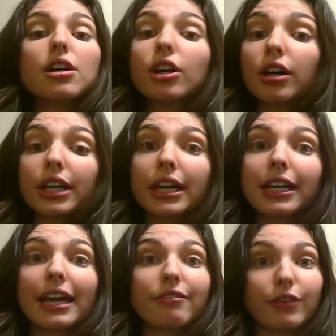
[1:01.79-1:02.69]

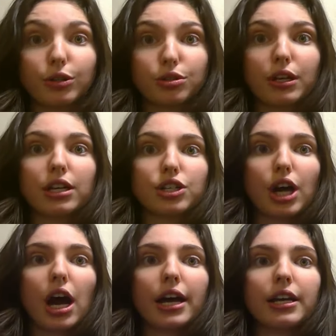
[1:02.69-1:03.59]
cooking, and filtering a
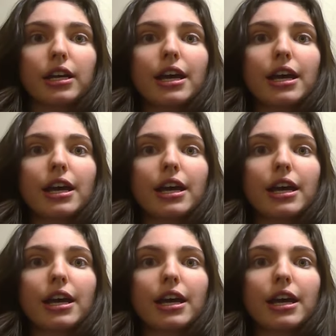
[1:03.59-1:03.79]
shot,